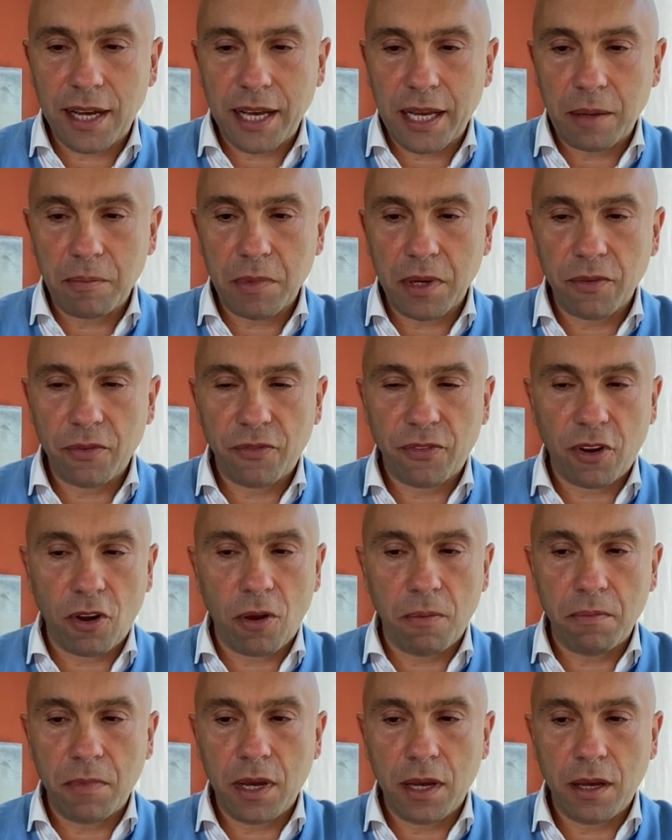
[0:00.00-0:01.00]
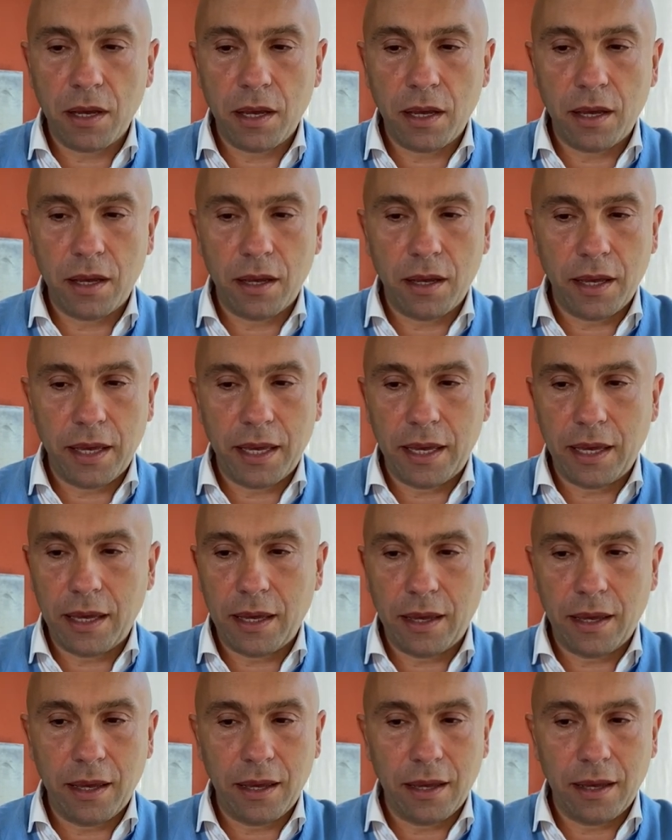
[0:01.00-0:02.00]
time from uh,
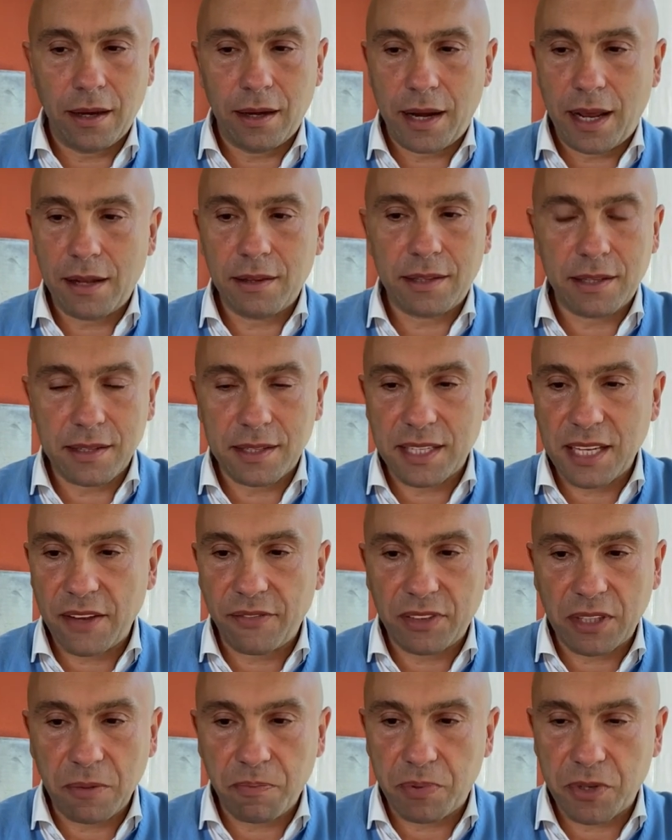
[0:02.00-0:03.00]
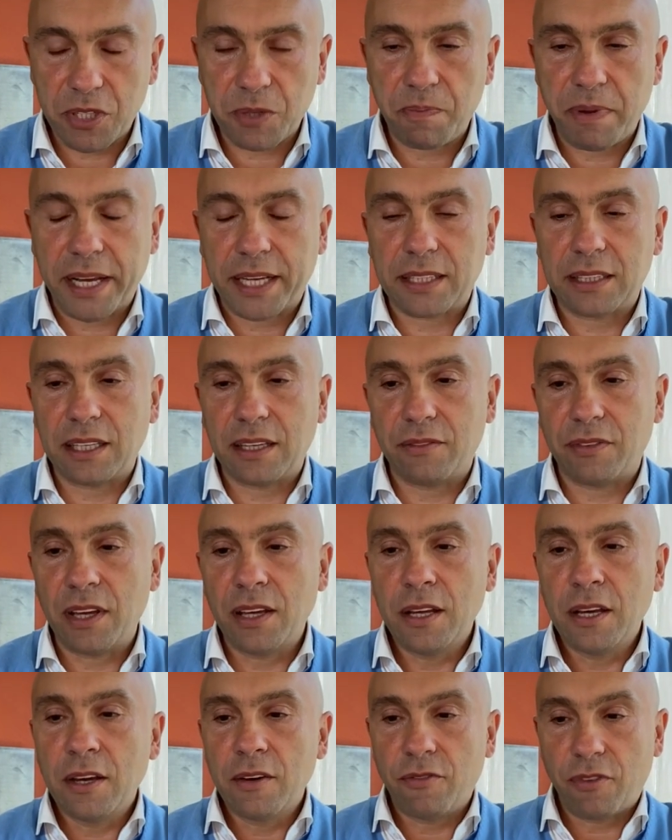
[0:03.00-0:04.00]
a, health and safety
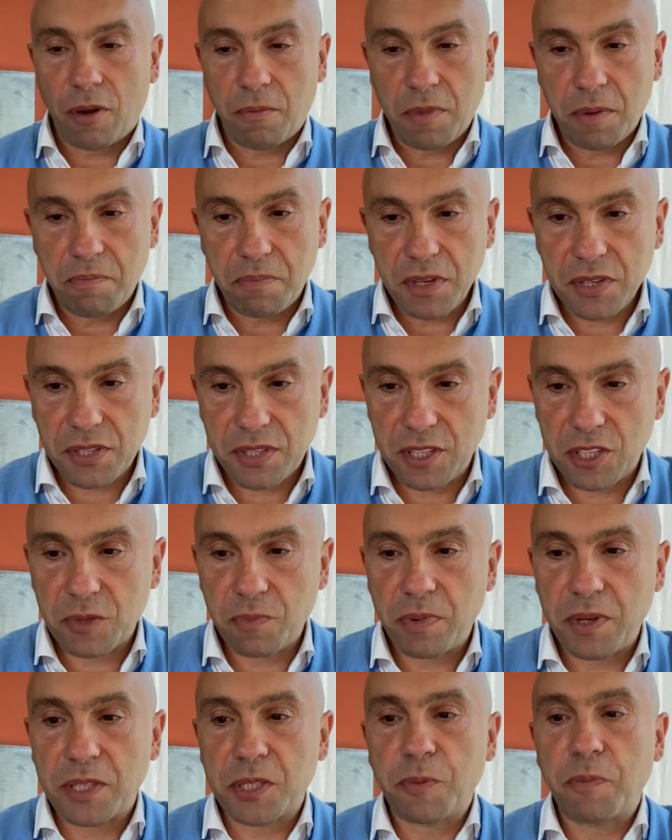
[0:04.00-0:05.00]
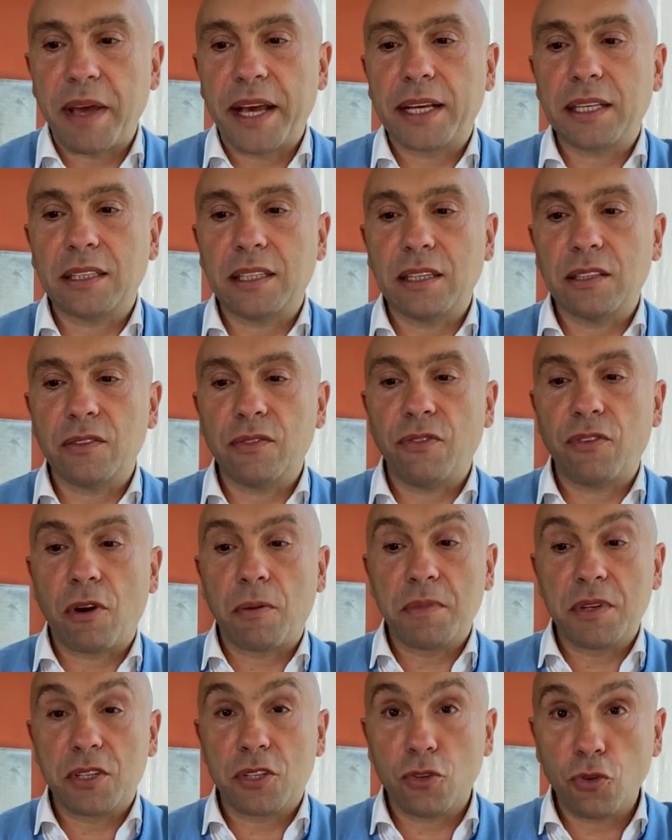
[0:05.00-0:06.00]
perspective, from a business perspective,
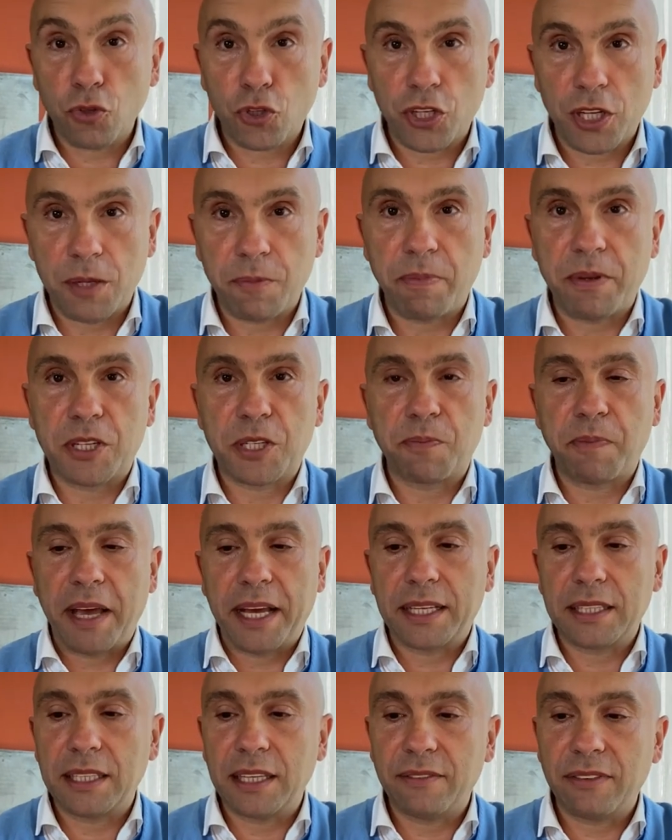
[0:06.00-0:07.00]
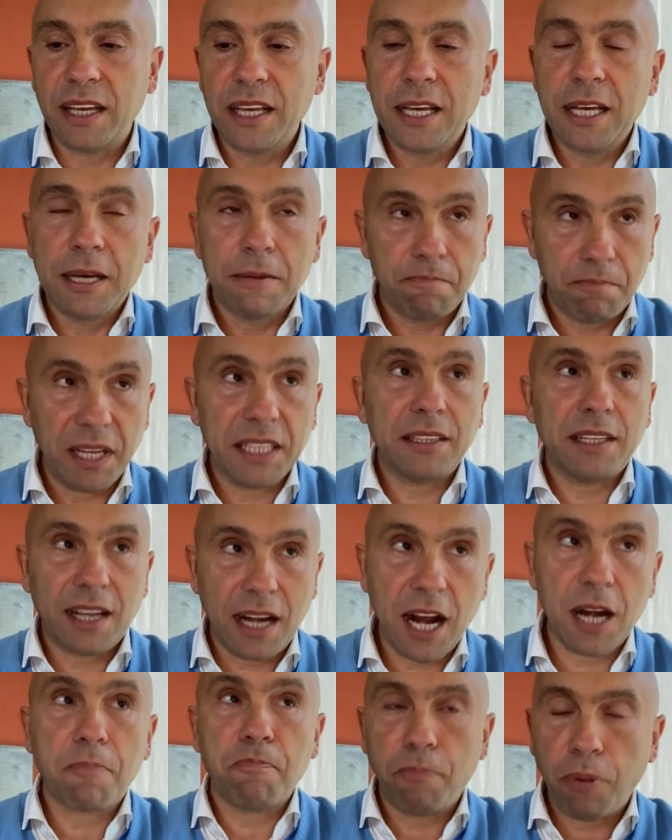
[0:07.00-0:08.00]
from a social perspective, but
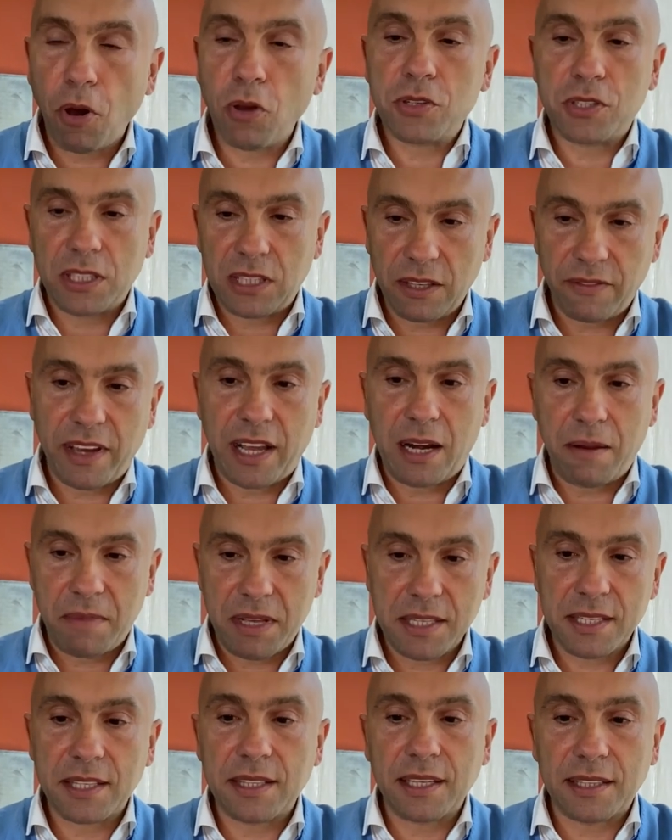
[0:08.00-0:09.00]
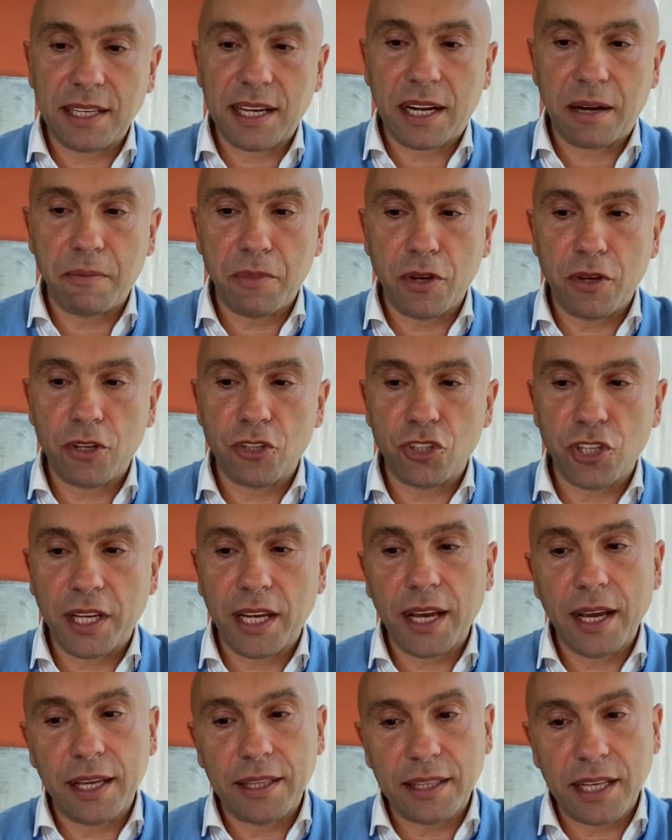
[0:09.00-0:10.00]
there are positive elements that are
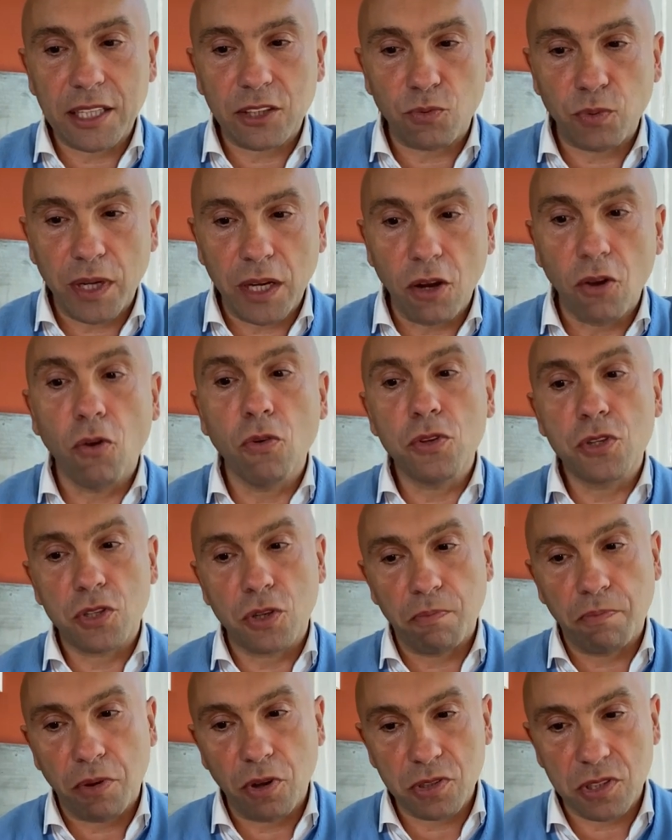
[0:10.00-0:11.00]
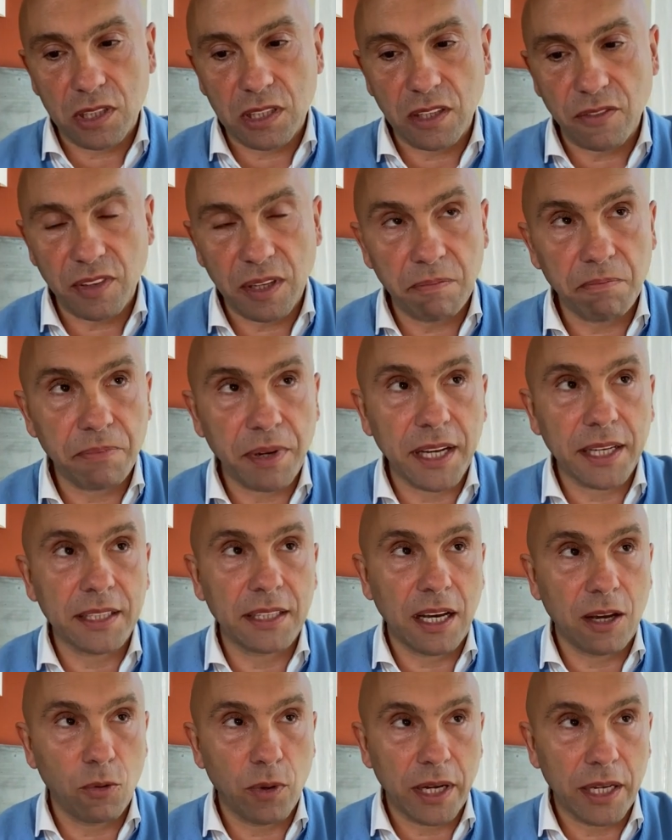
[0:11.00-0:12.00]
emerging and that will also positively
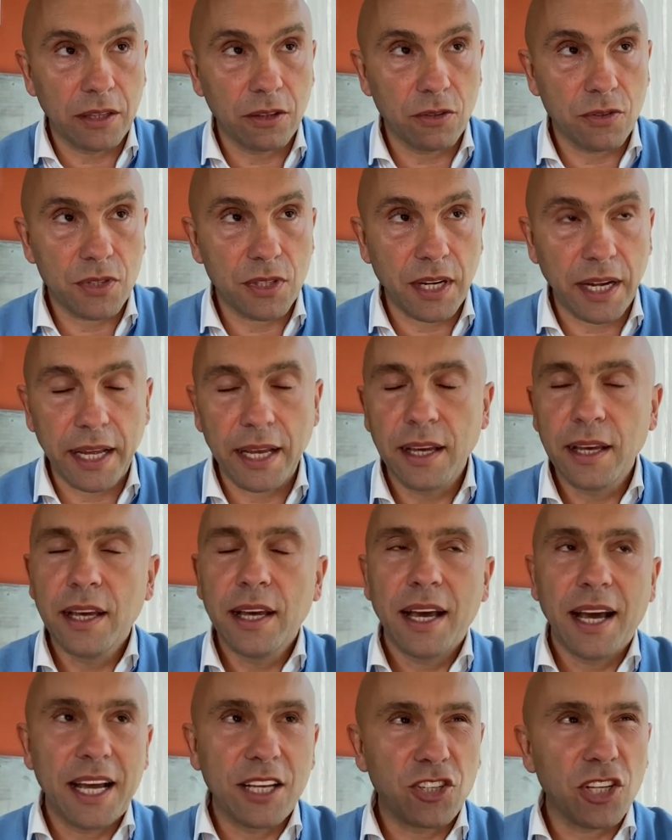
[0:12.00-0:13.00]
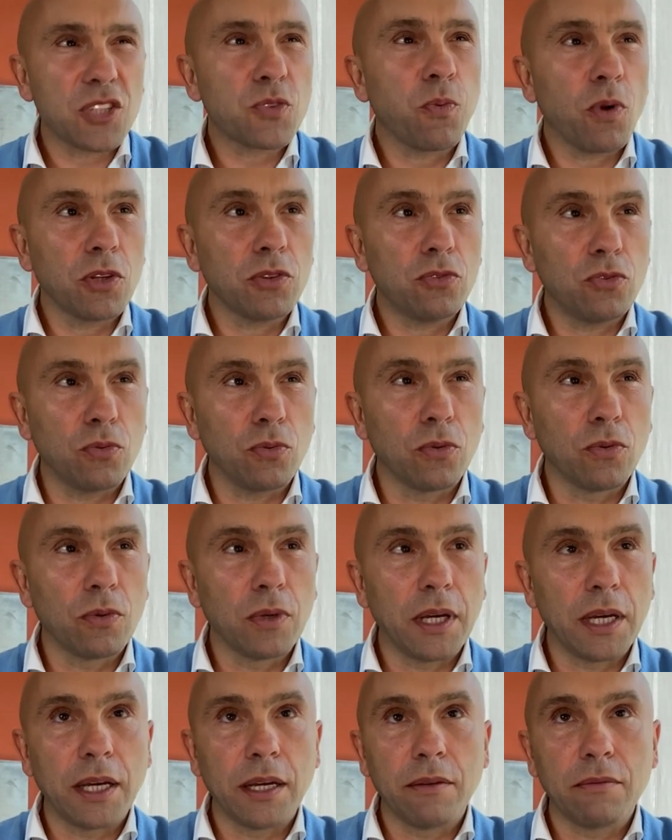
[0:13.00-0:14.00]
impact our industry. I just want
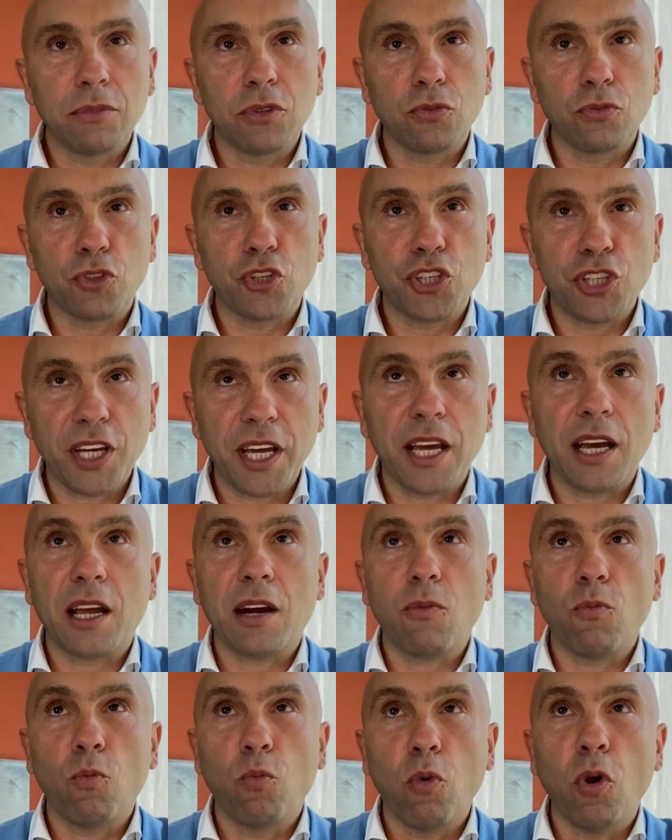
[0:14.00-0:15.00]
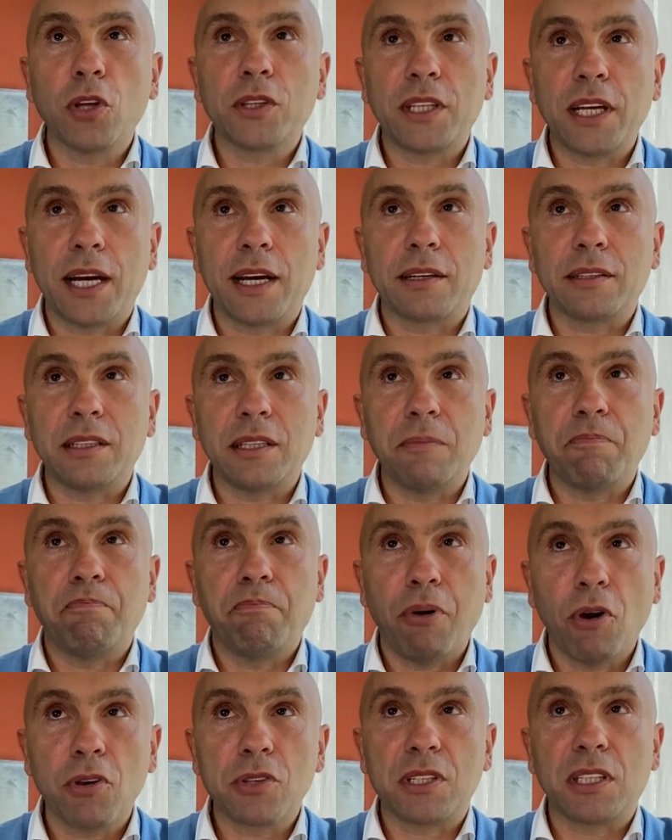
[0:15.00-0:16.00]
to, uh, to share what are the
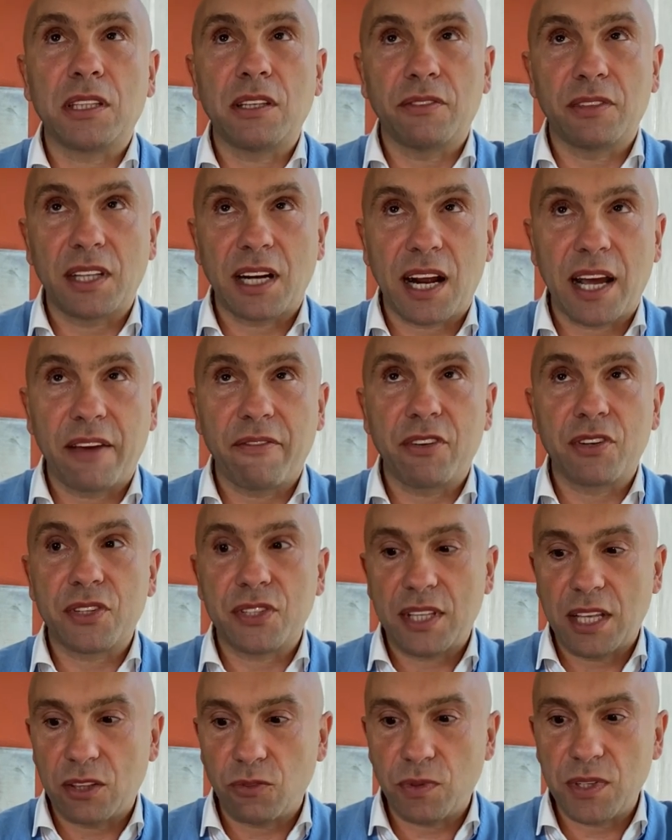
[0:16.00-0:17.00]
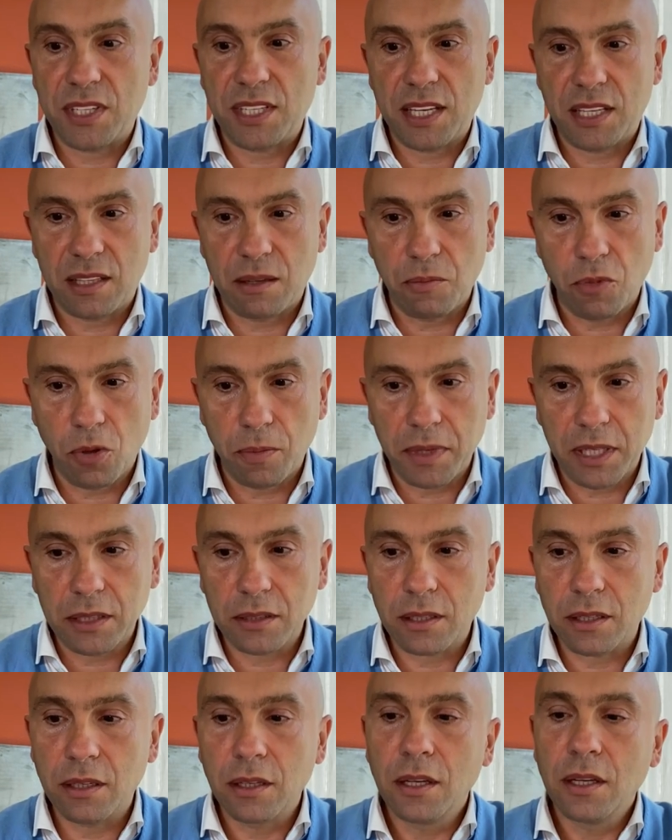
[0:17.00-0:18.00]
positive drivers that we see at the
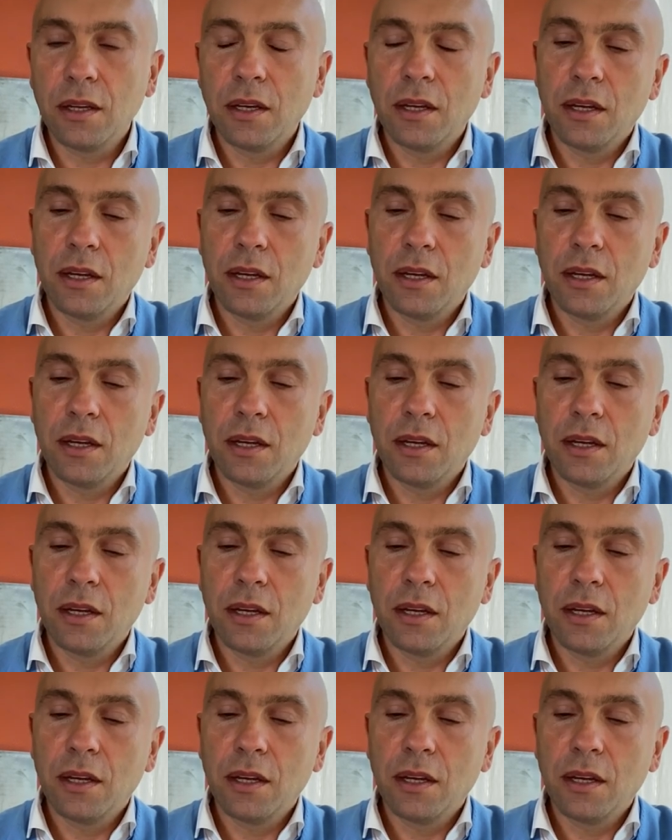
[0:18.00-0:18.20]
moment.